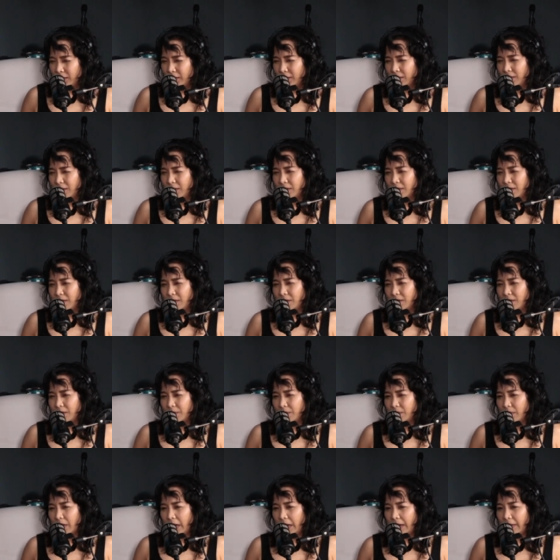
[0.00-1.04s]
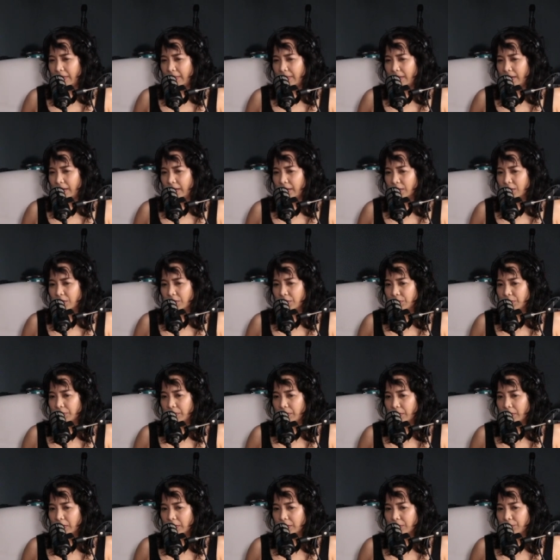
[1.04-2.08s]
Um, I think it's
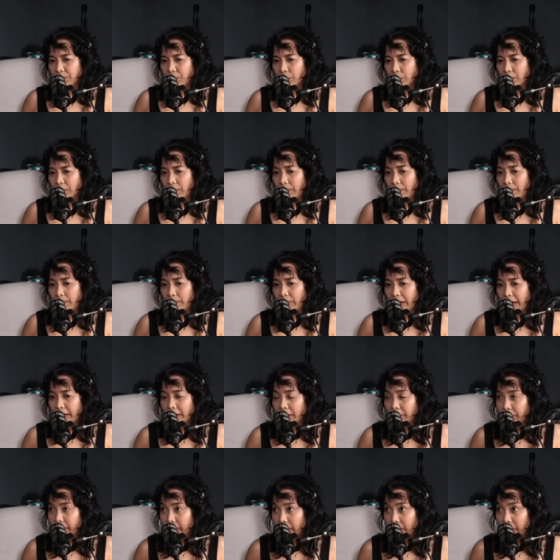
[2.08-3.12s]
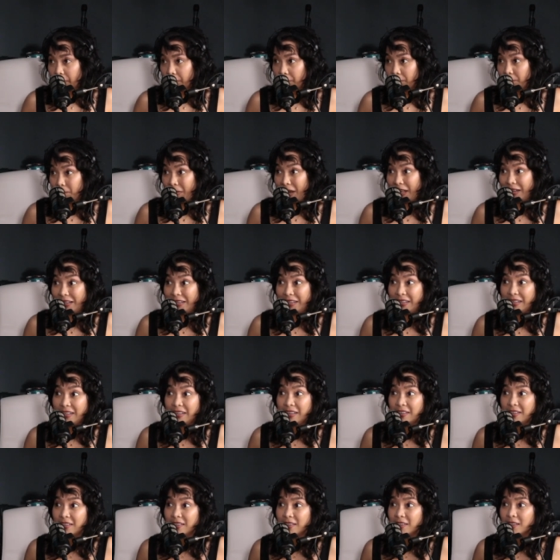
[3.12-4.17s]
it's for the benefit of
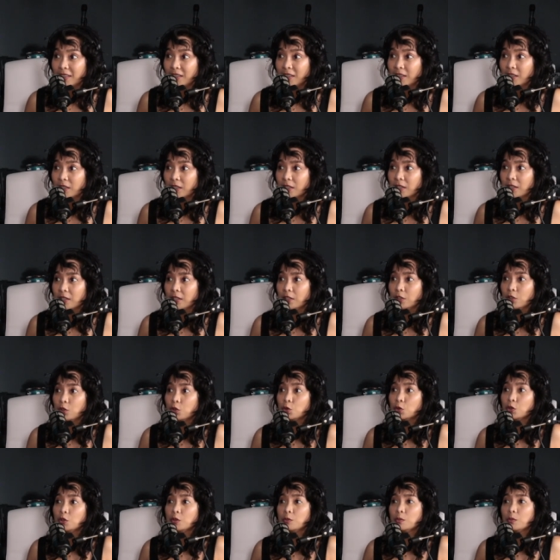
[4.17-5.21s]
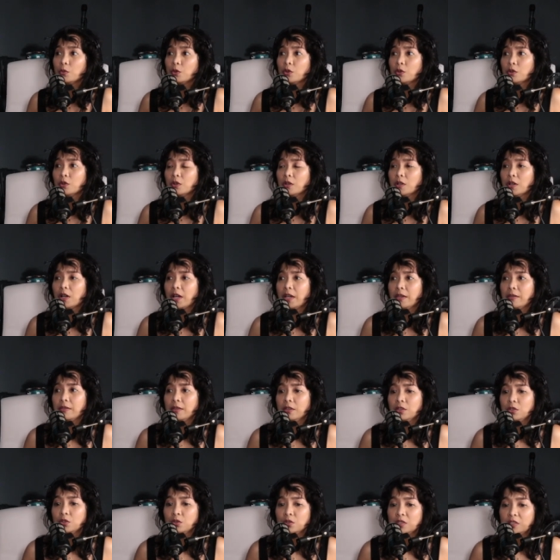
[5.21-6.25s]
many. Dun mo, I
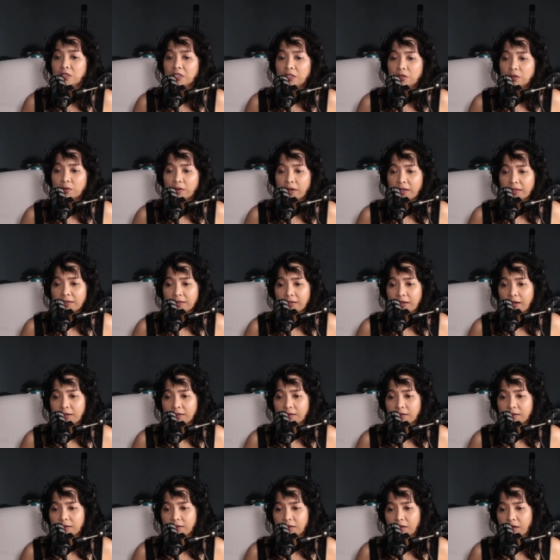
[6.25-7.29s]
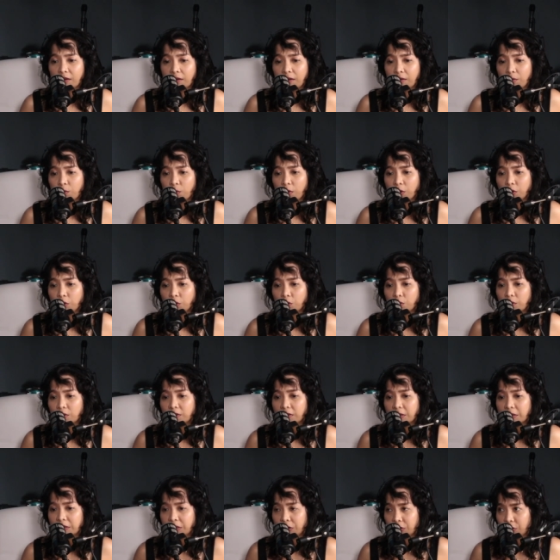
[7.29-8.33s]
think you need to assess uh, what your
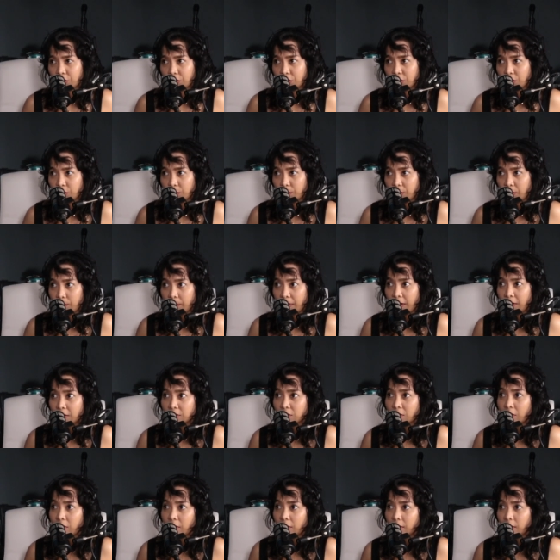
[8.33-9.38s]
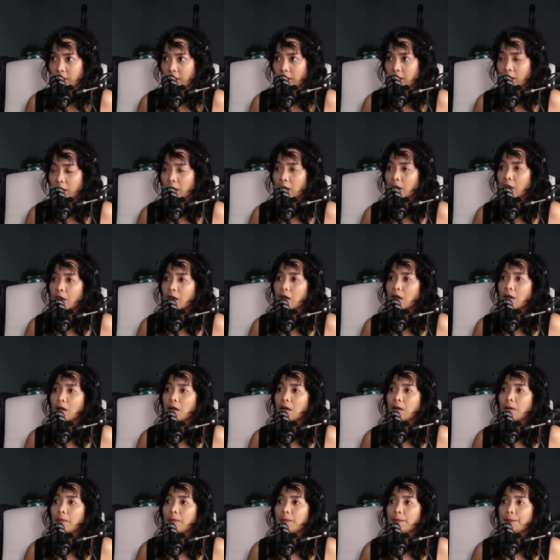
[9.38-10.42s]
decision should be based on.
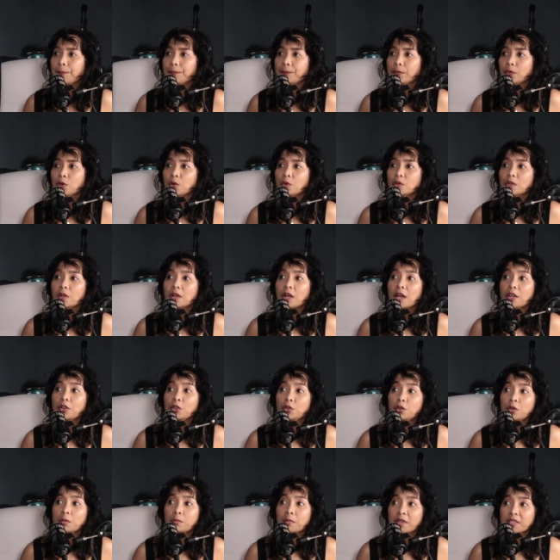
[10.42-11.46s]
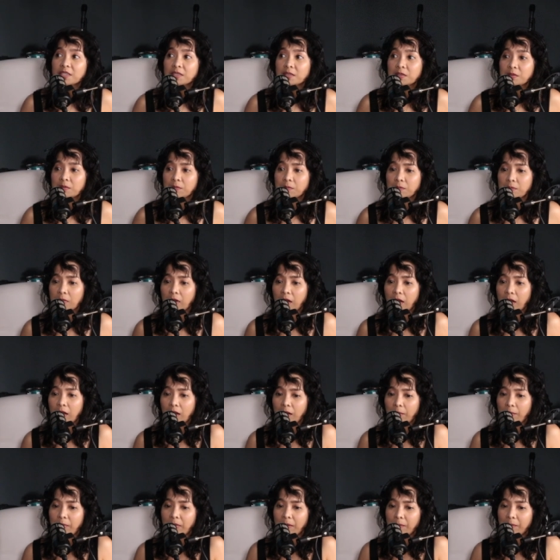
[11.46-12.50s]
Um, kung ano yung mas
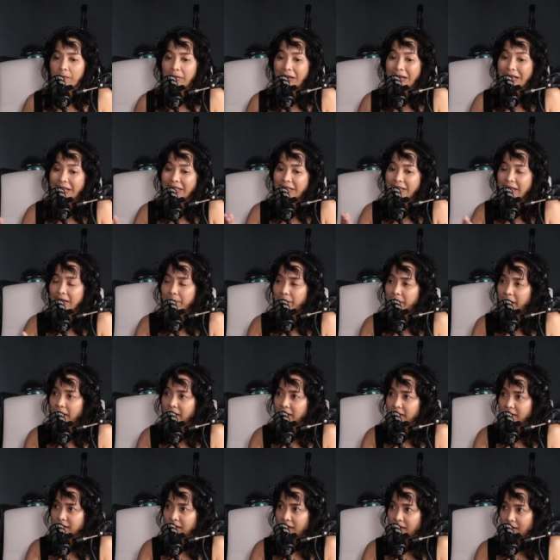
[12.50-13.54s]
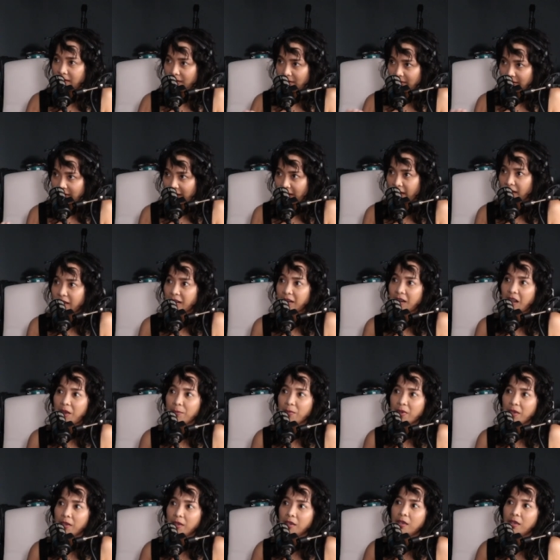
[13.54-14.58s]
maganda para sa nakararami.